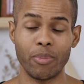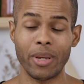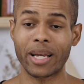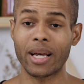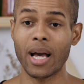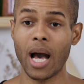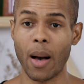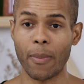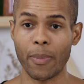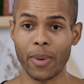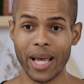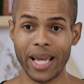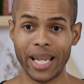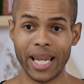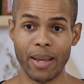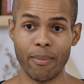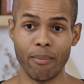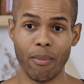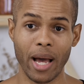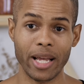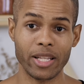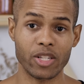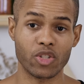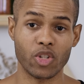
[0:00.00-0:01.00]
pick up and it
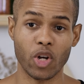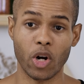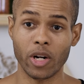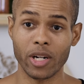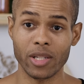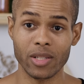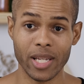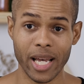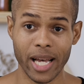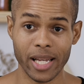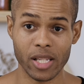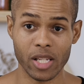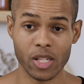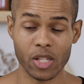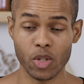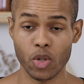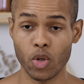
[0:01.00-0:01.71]
might start in Texas.